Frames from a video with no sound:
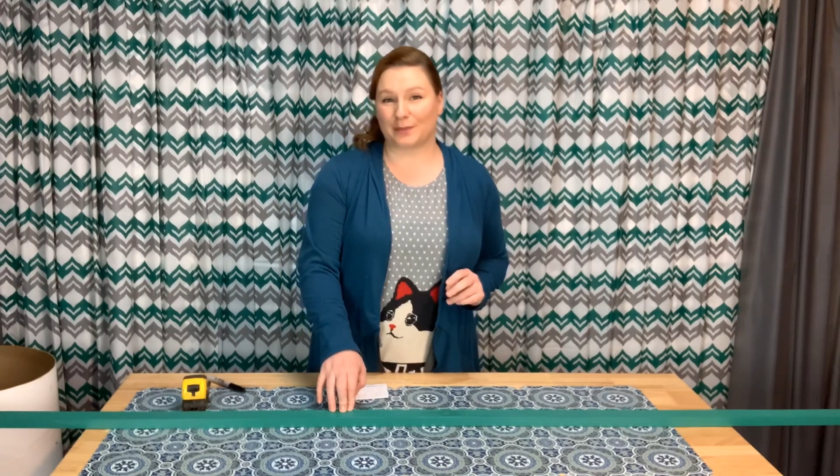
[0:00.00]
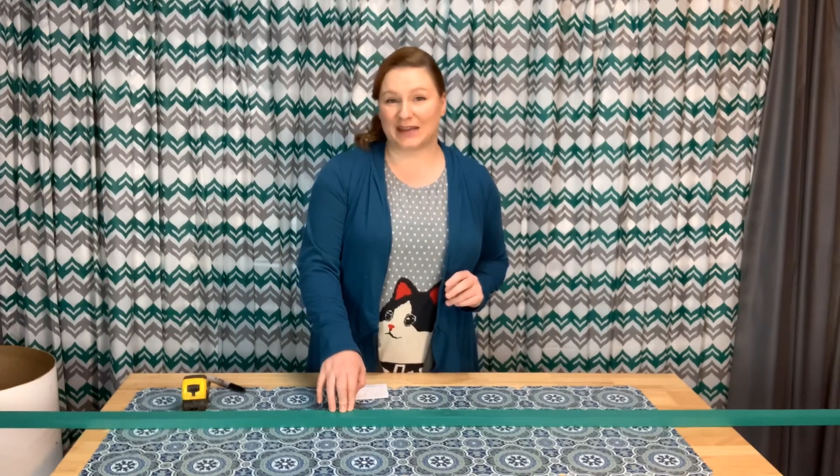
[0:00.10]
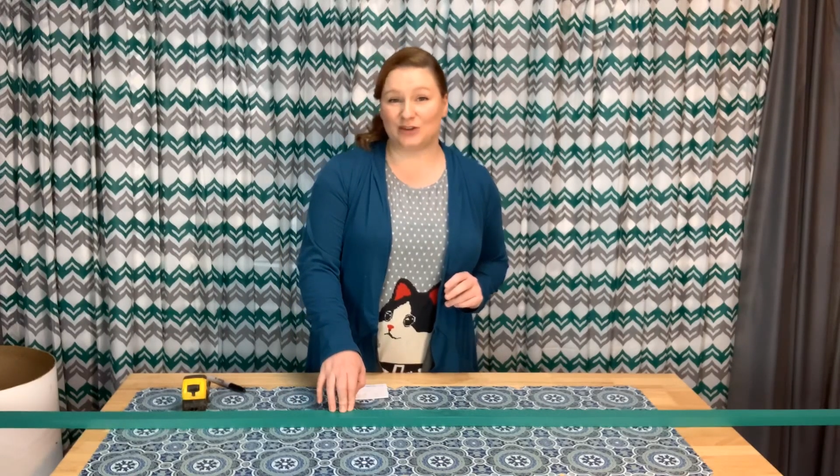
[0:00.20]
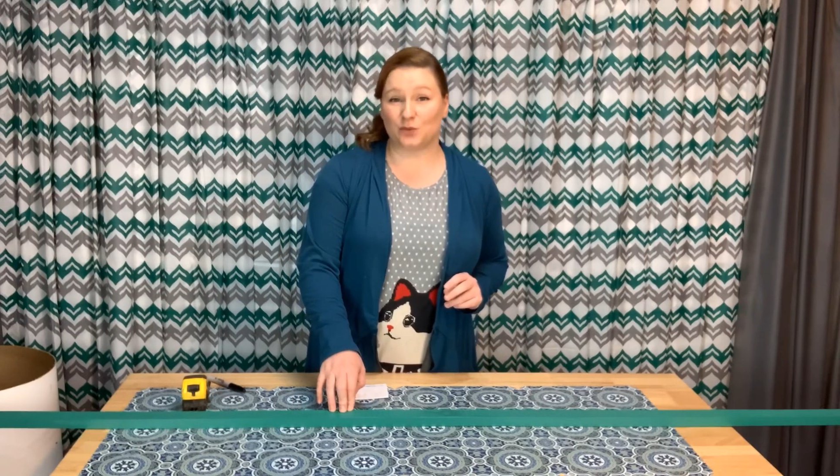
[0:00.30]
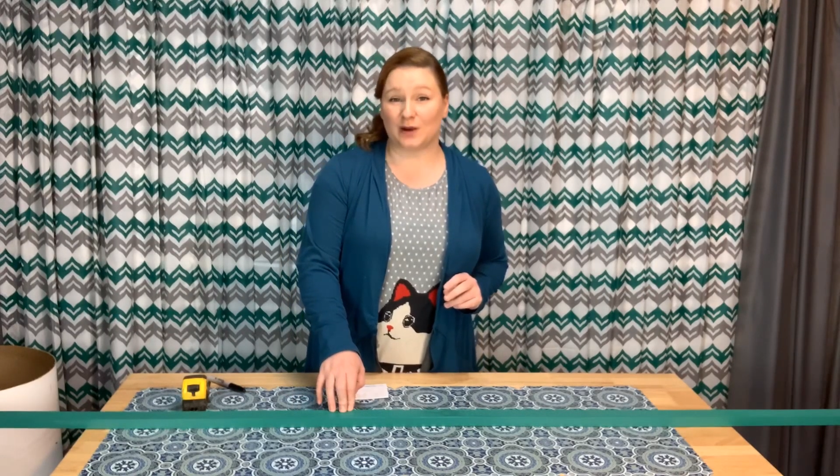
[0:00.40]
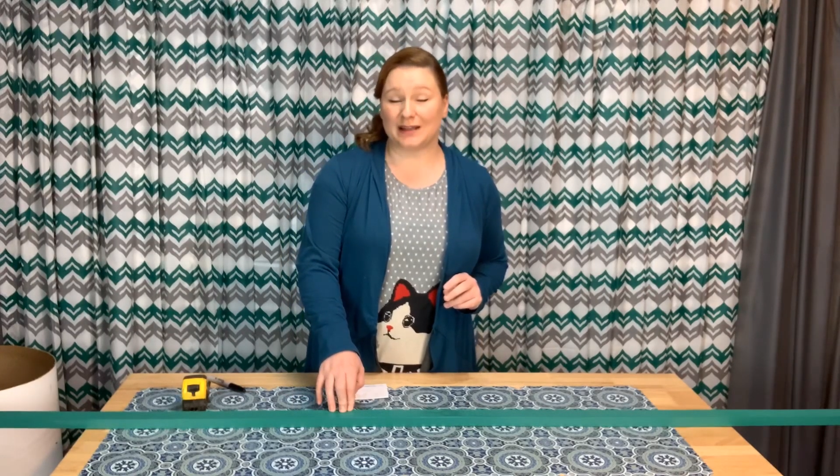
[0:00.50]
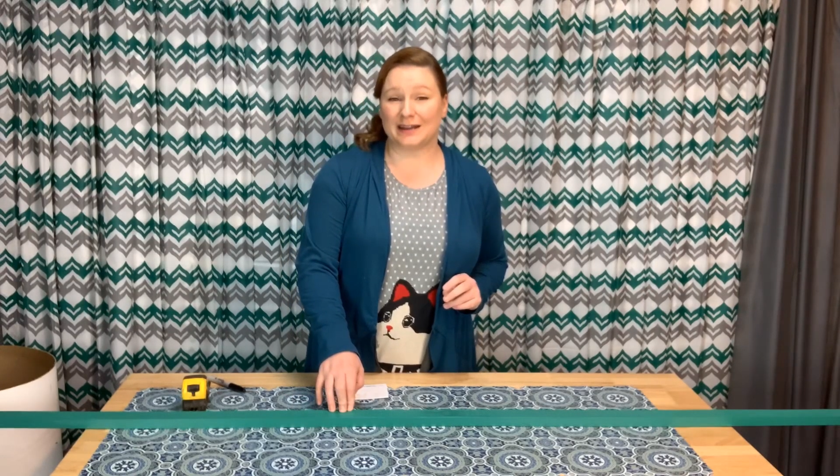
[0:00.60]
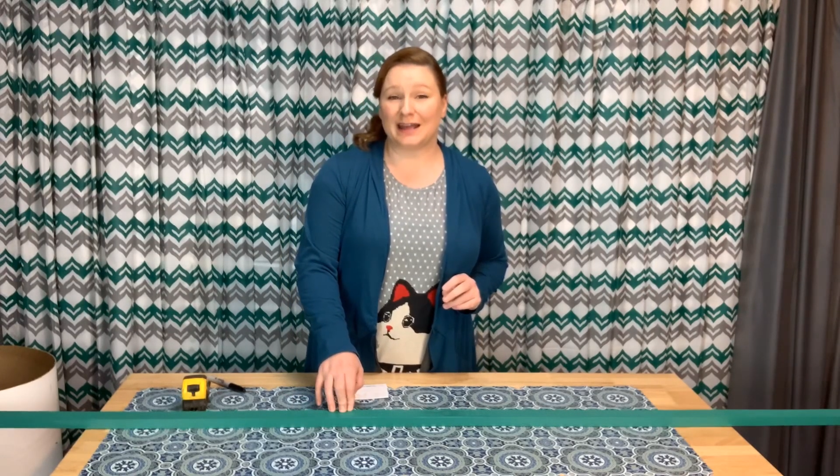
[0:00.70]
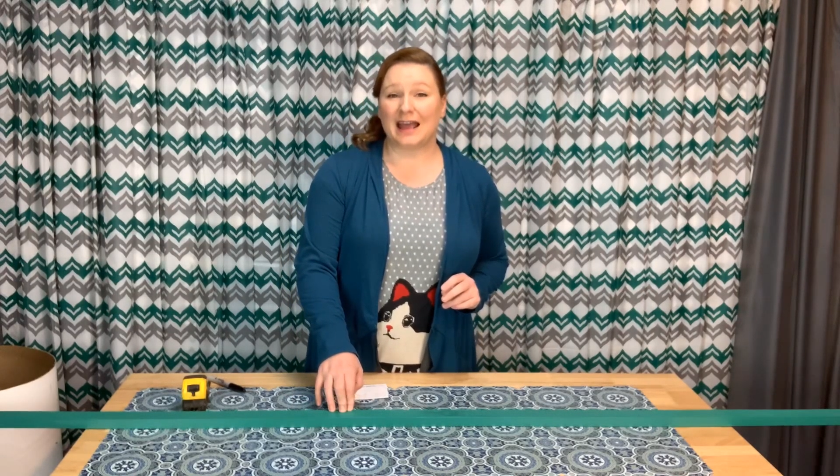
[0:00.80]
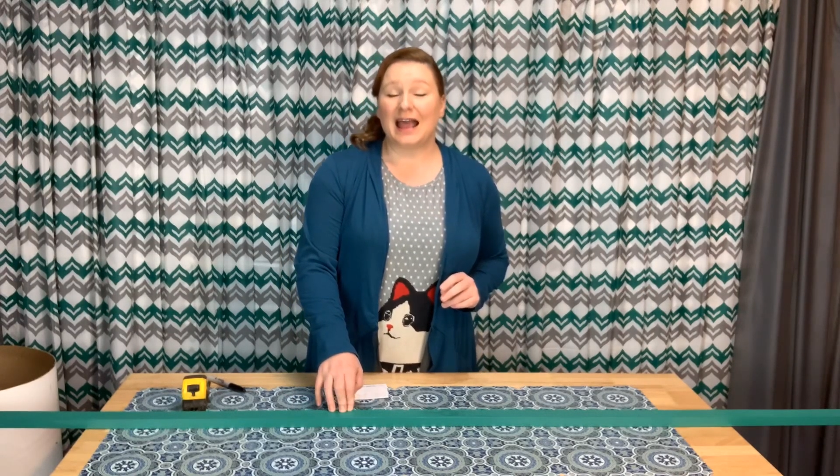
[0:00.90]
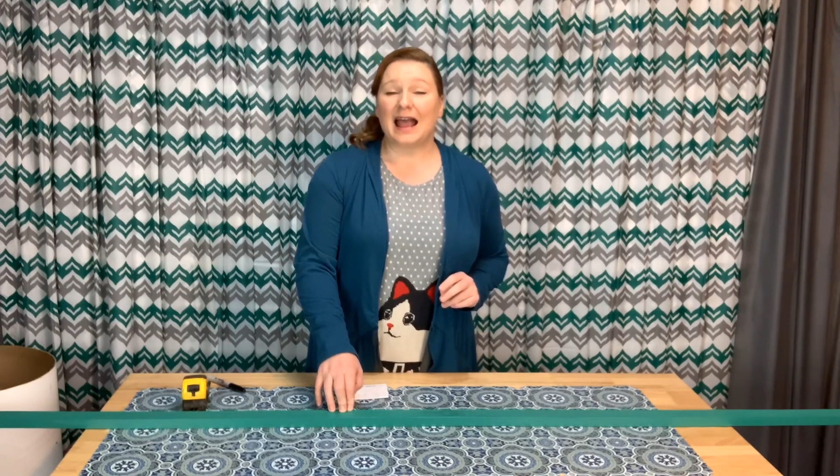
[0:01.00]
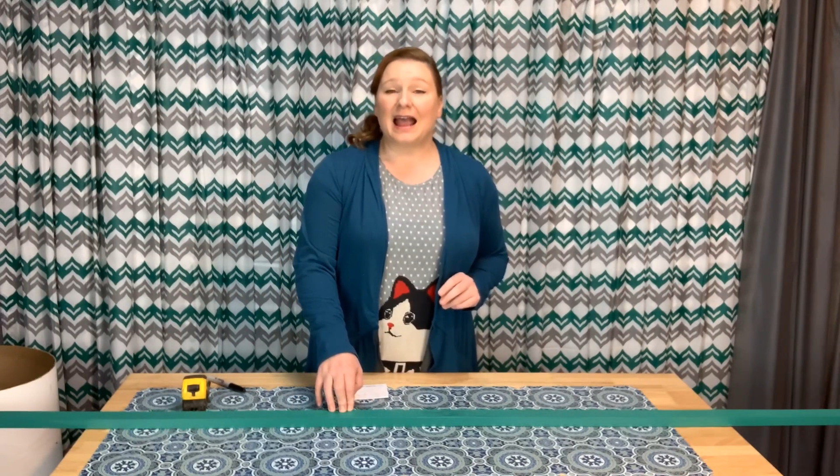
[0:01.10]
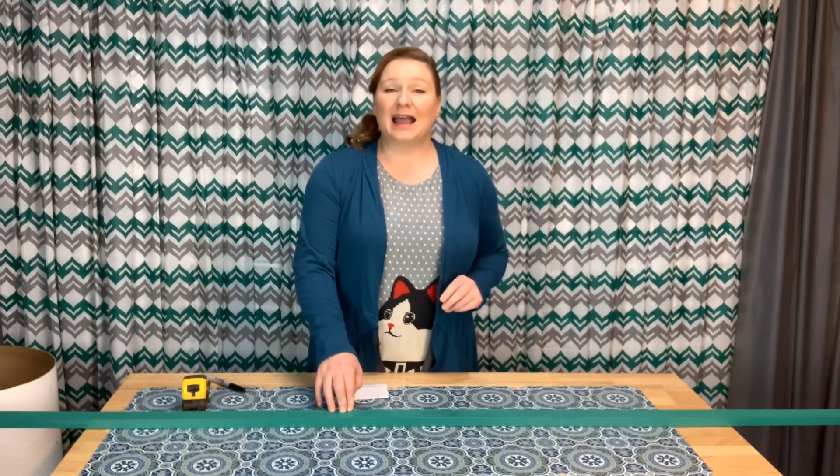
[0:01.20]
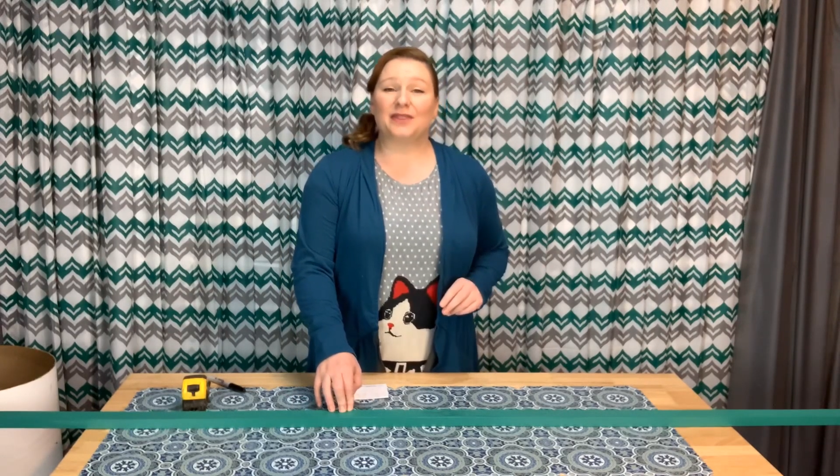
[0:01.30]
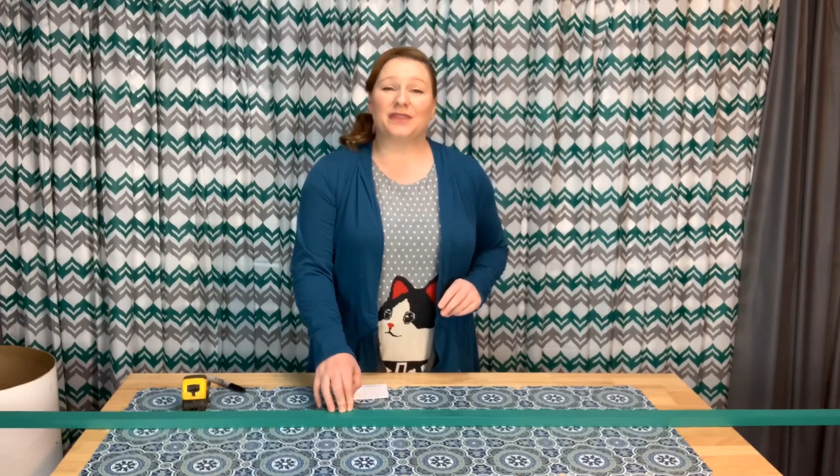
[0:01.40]
each one.
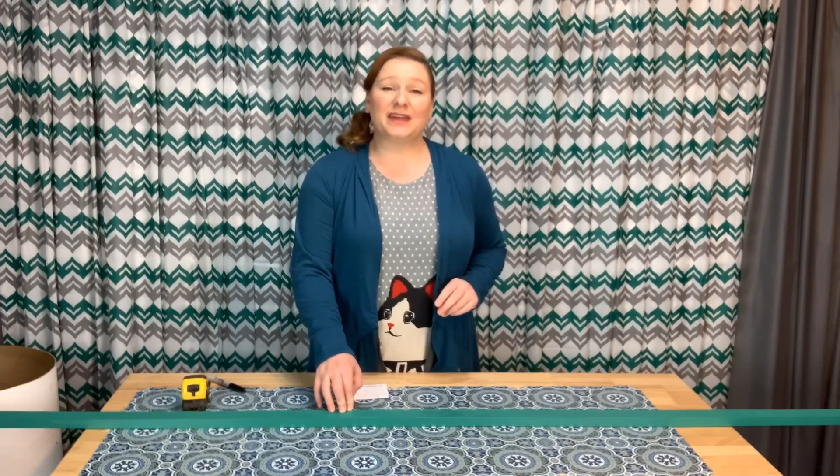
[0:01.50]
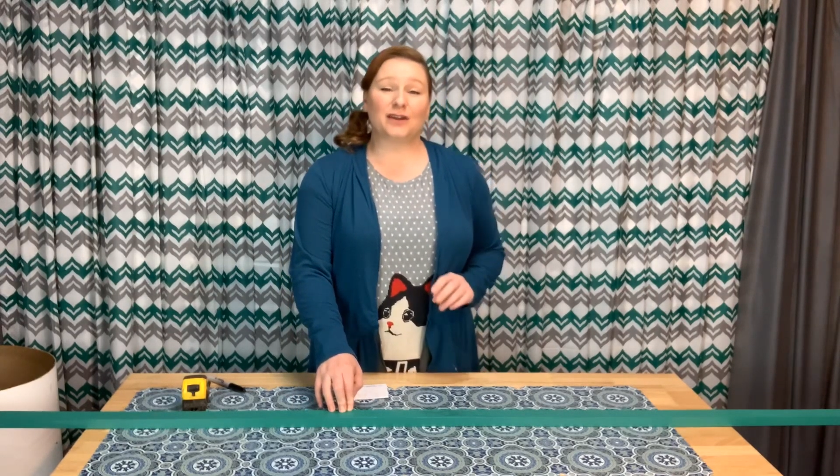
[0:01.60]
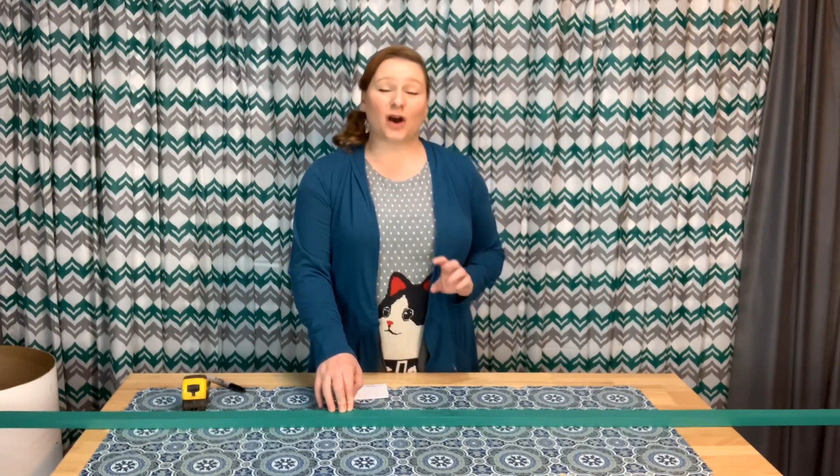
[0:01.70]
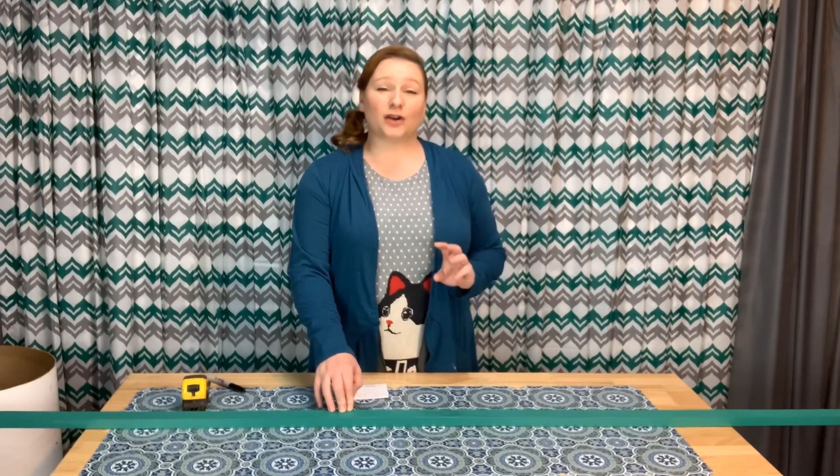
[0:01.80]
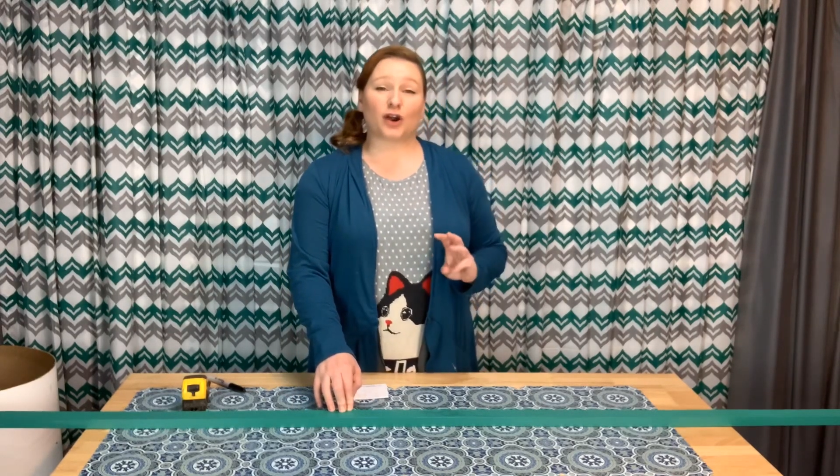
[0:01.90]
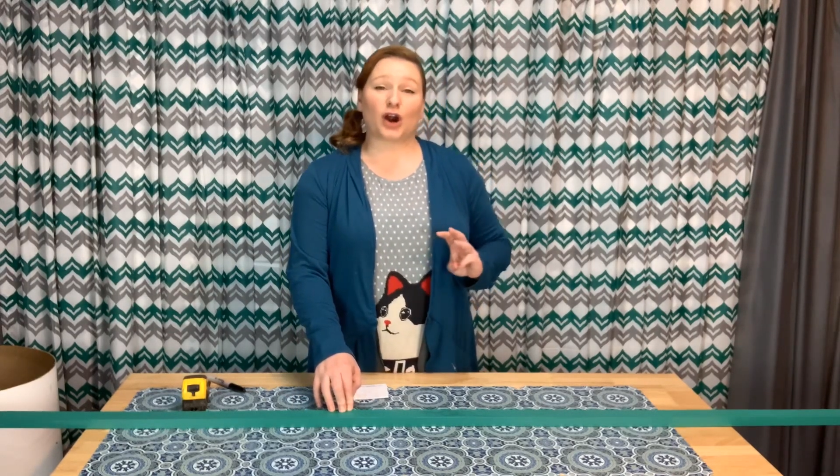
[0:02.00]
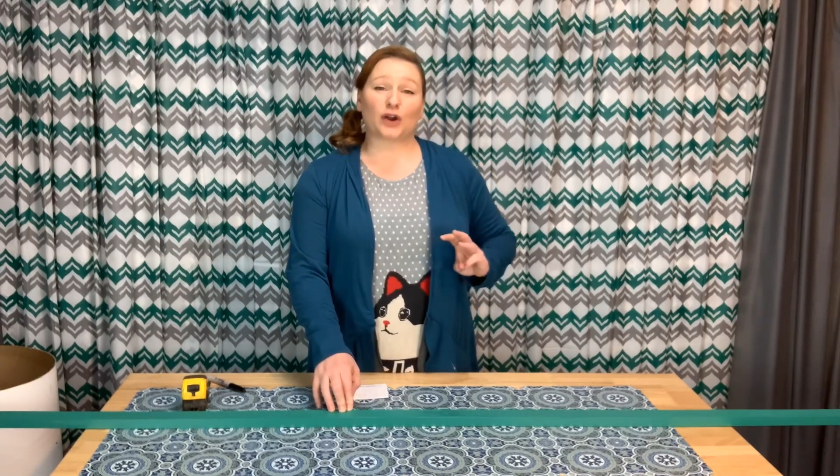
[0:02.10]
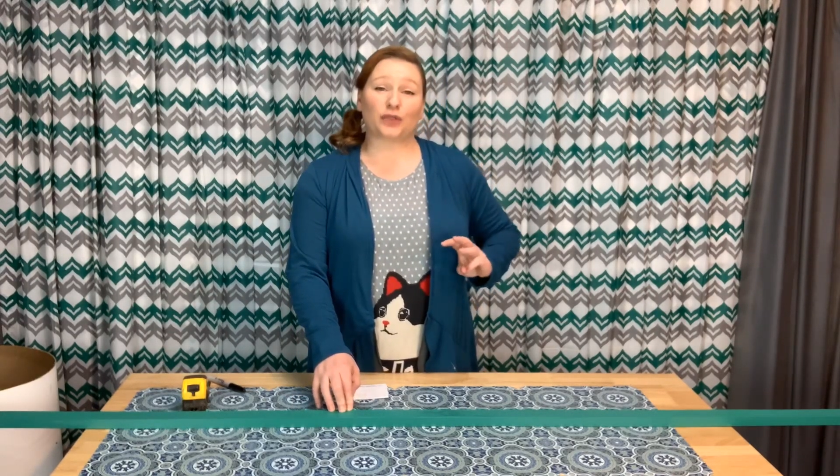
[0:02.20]
And then on our